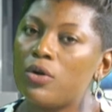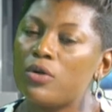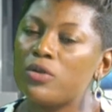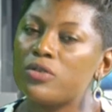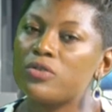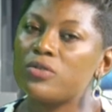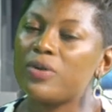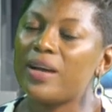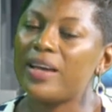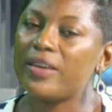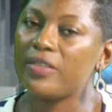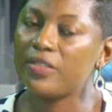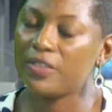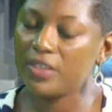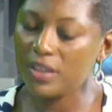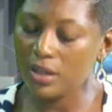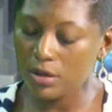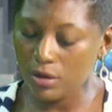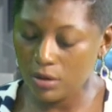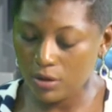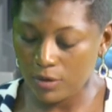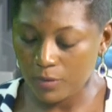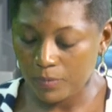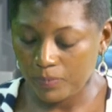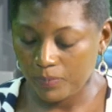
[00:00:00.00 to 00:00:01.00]
So I
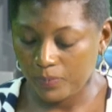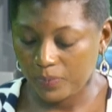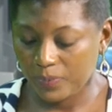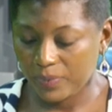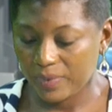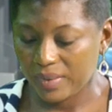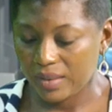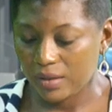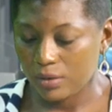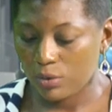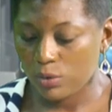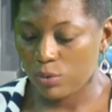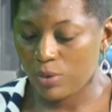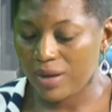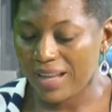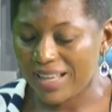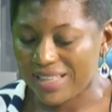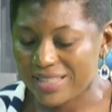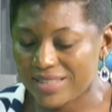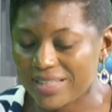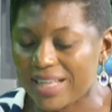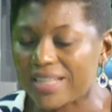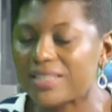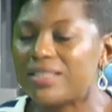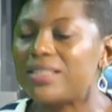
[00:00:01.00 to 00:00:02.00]
think we are
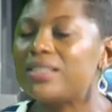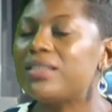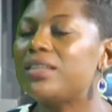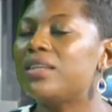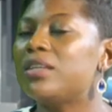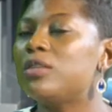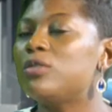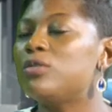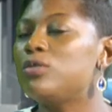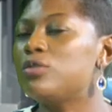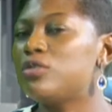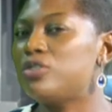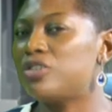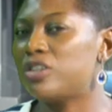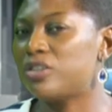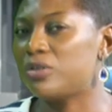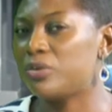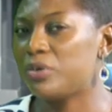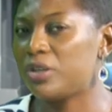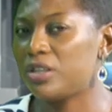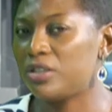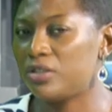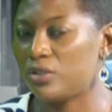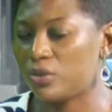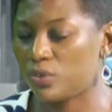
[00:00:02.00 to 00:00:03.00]
starting a new
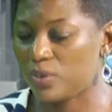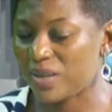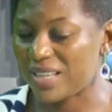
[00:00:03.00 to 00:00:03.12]
generation.